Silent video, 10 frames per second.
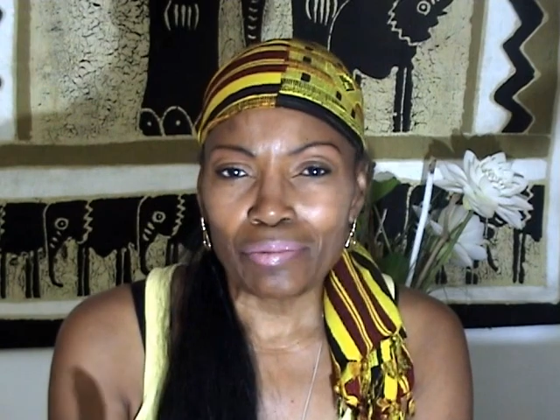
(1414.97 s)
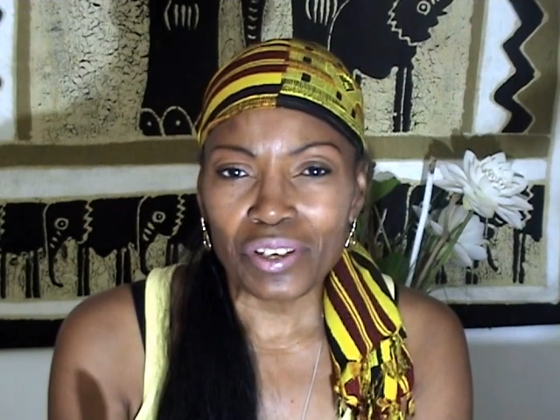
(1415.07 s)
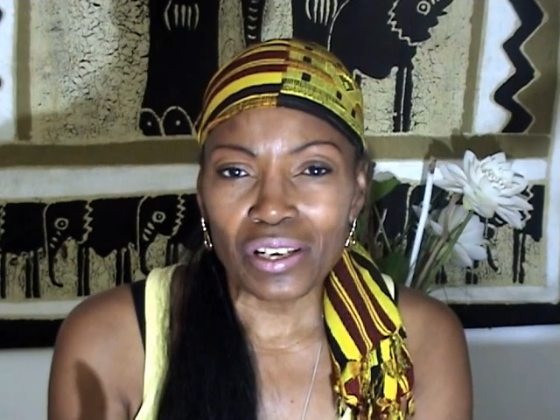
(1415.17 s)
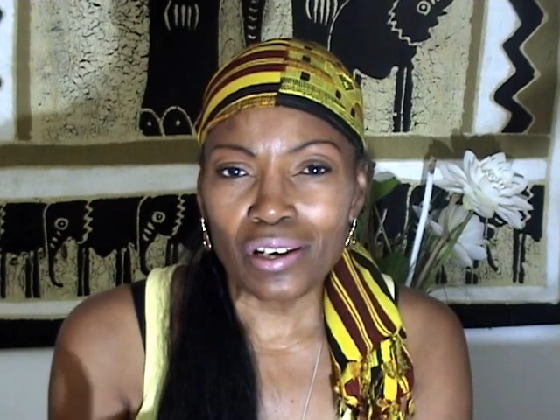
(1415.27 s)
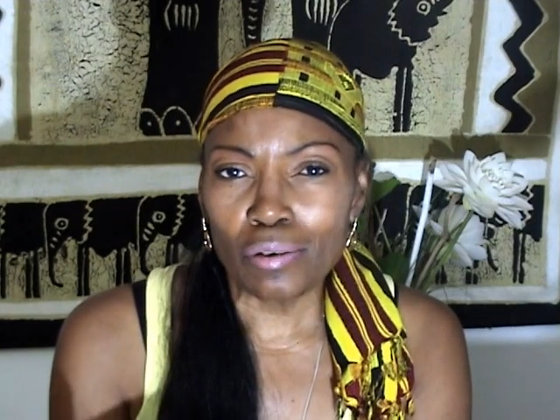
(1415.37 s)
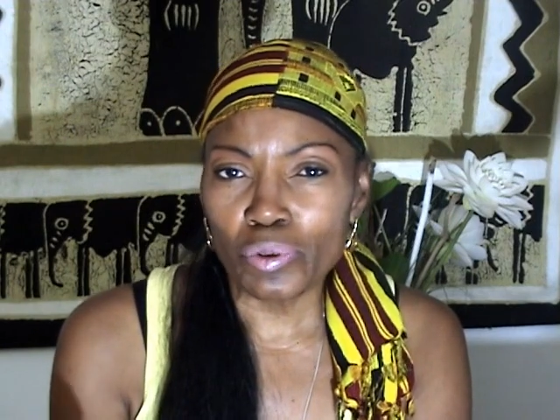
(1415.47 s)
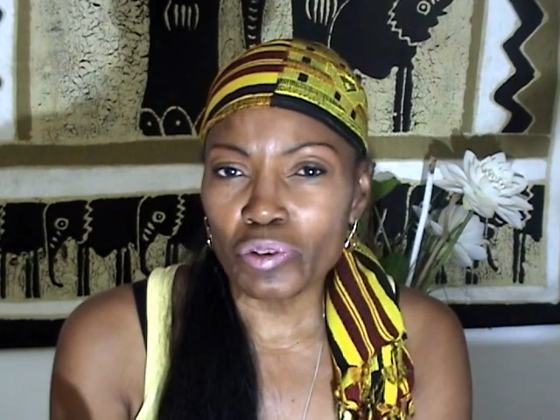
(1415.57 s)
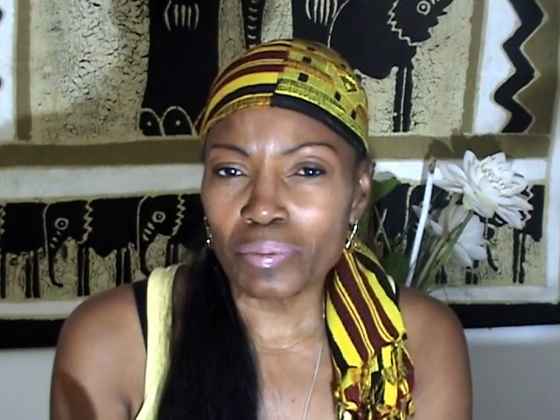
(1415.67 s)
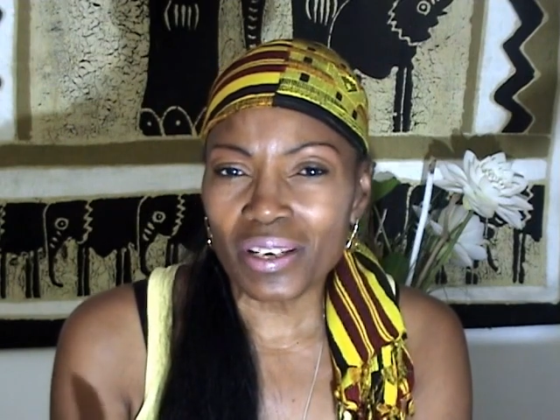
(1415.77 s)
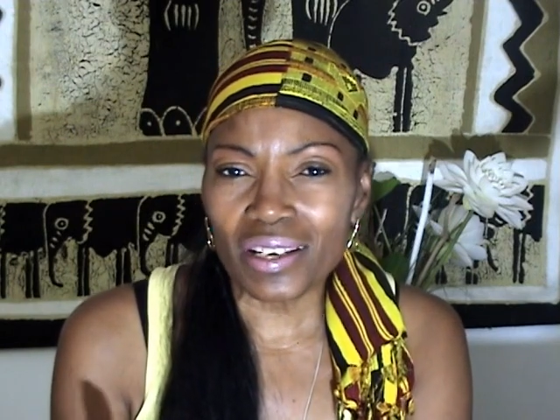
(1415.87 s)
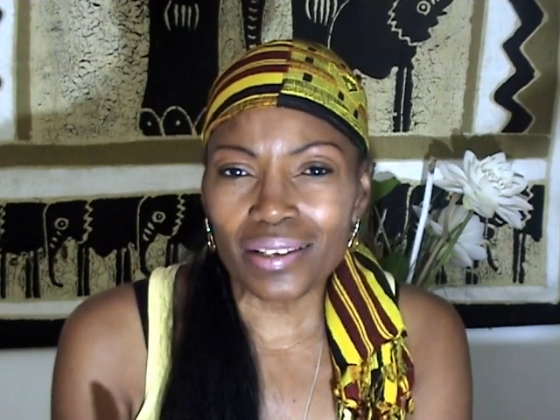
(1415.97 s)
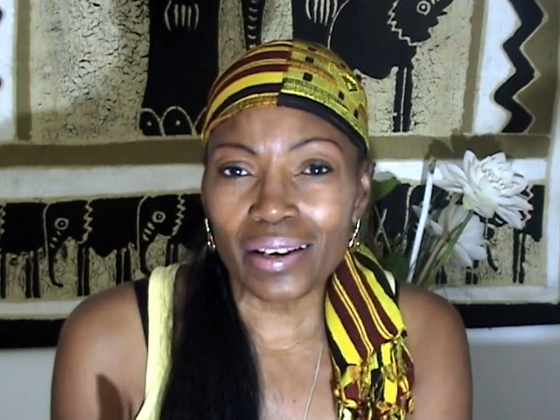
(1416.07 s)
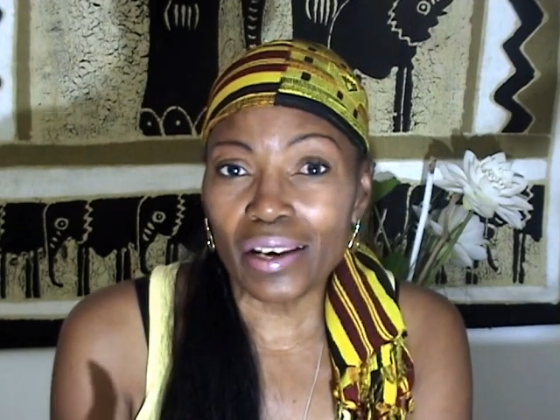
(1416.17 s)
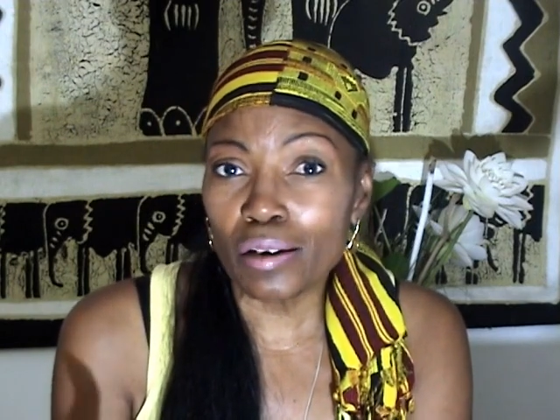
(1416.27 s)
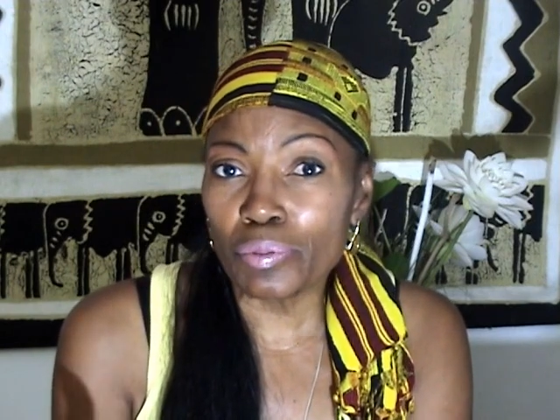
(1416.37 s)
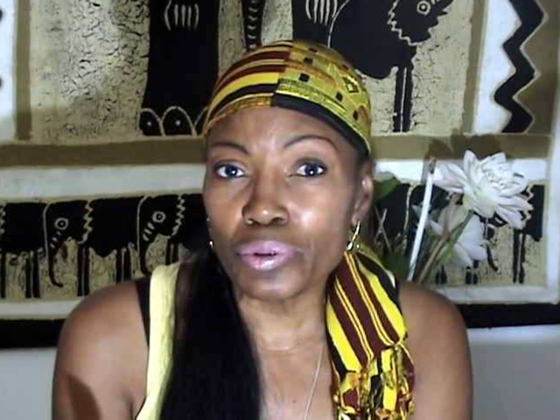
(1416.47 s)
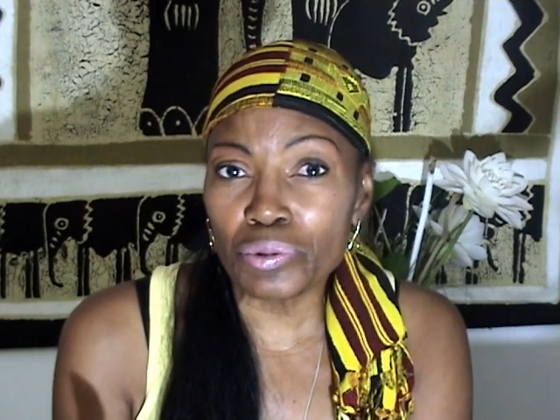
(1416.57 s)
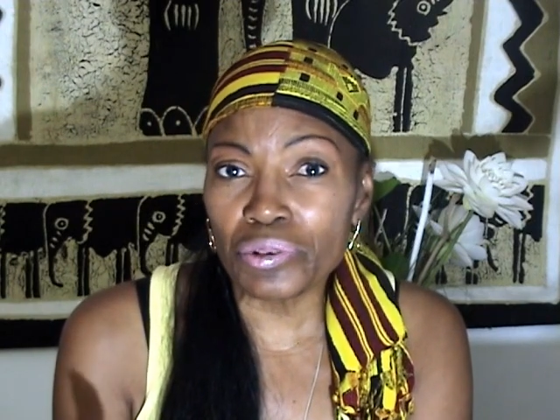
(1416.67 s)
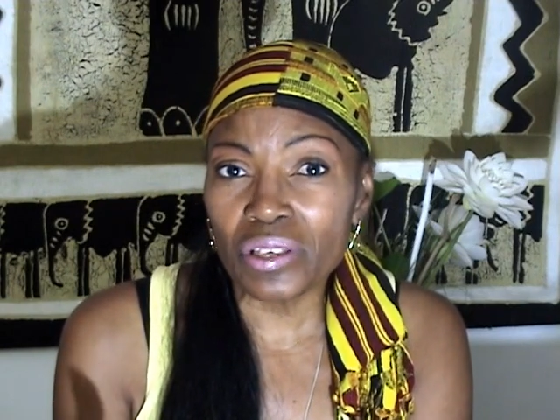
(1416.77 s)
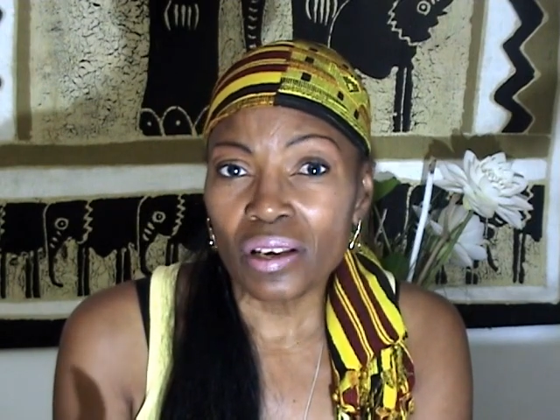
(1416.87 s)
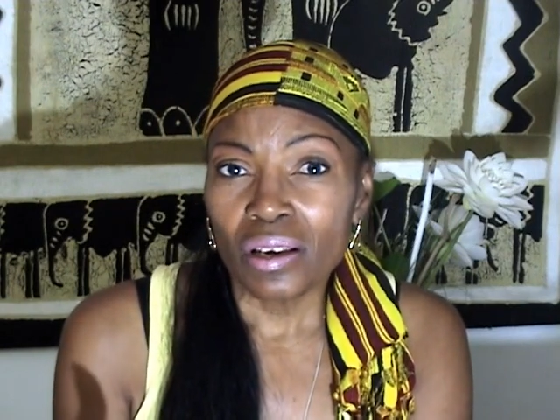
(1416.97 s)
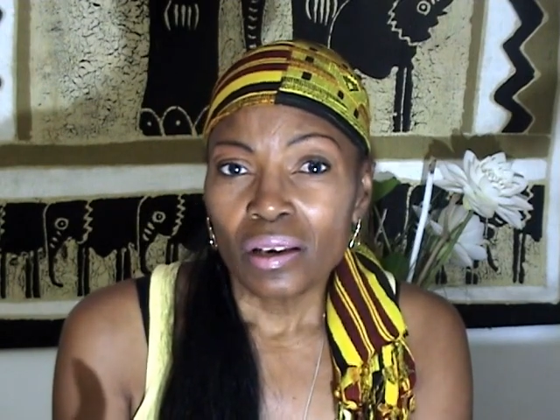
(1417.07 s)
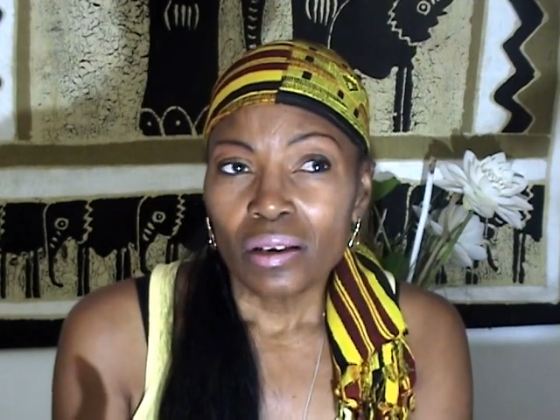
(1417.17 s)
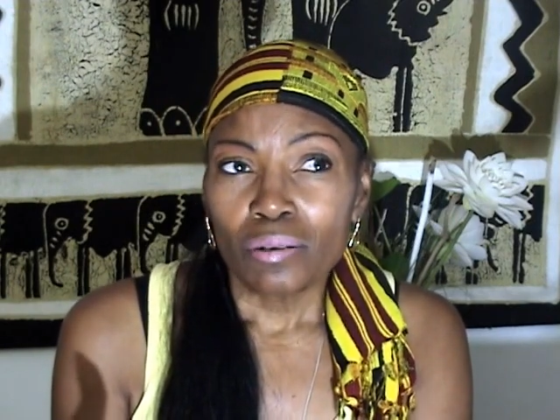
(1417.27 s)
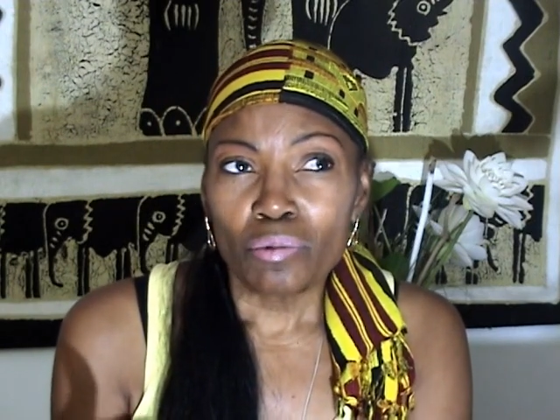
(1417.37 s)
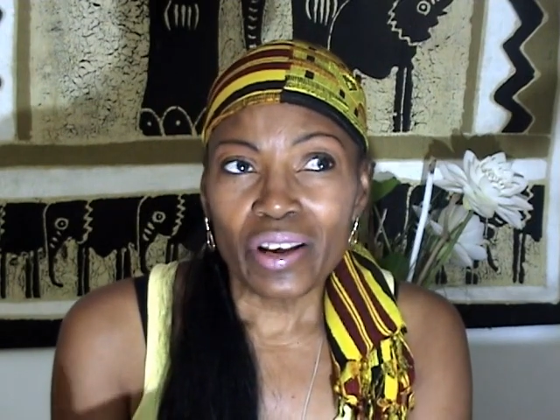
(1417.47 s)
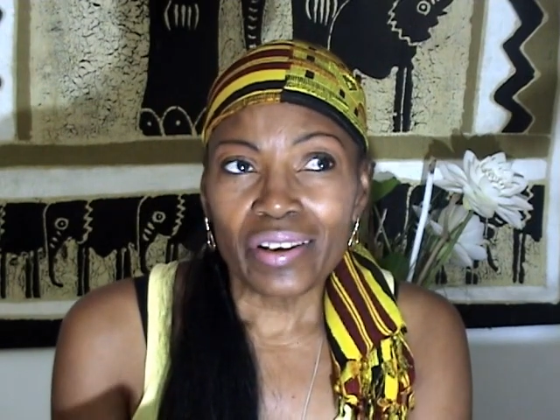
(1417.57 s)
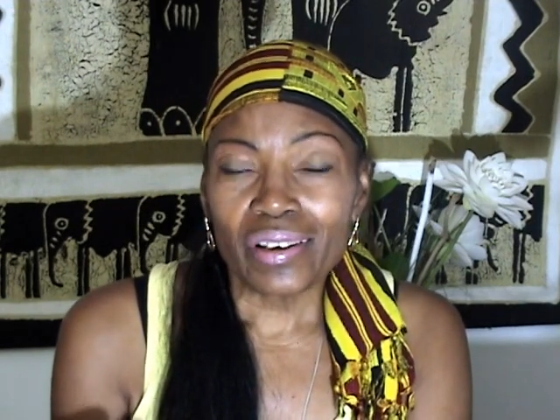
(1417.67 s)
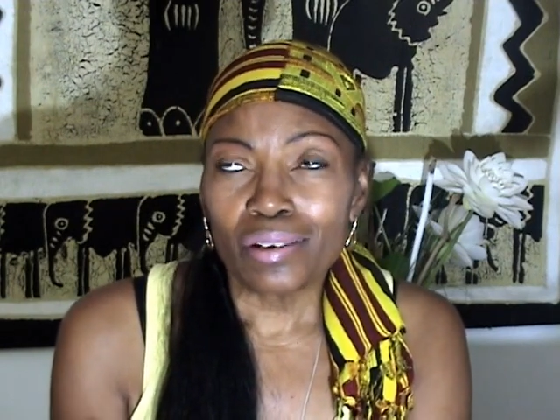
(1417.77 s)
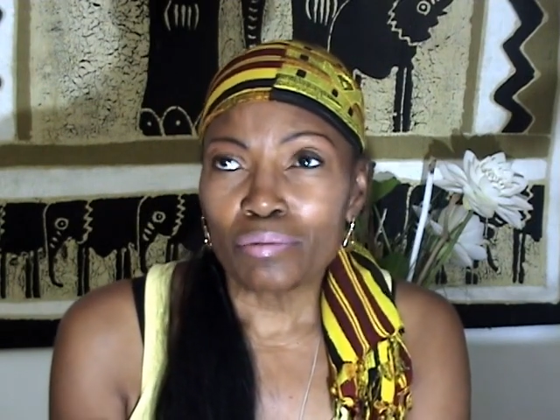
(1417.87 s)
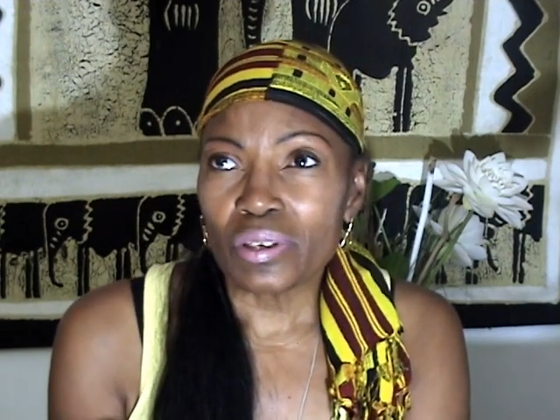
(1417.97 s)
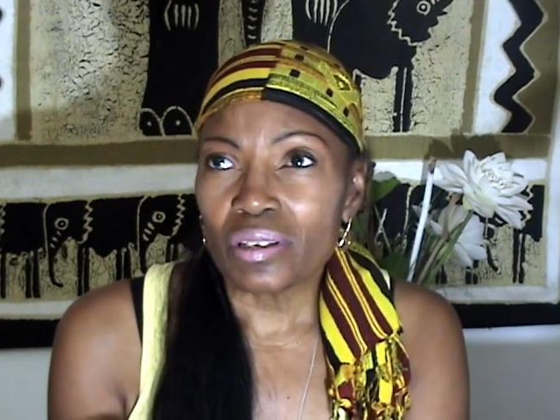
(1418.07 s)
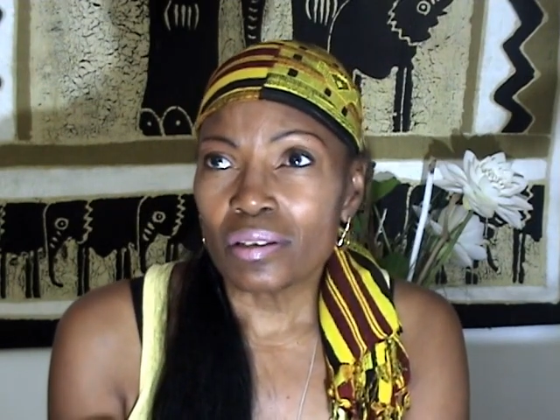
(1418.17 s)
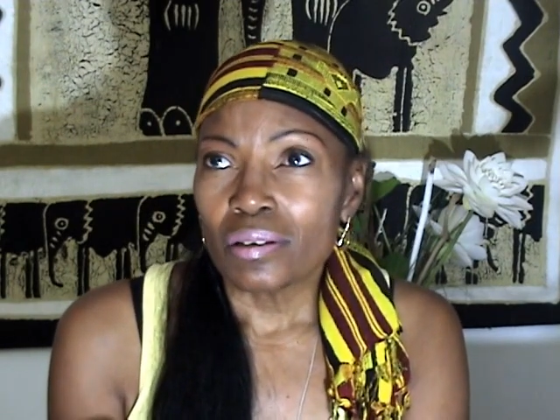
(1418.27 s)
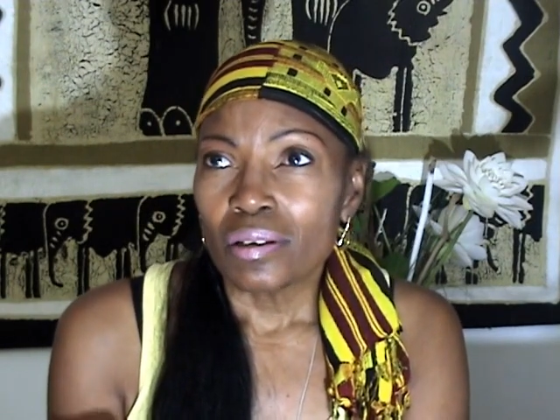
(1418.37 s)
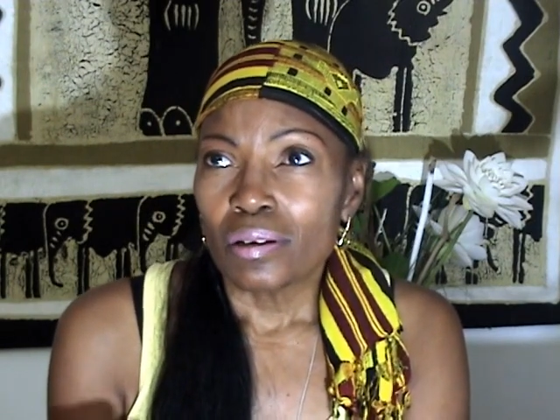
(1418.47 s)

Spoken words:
with the Hebrews because the Hebrews, whether it was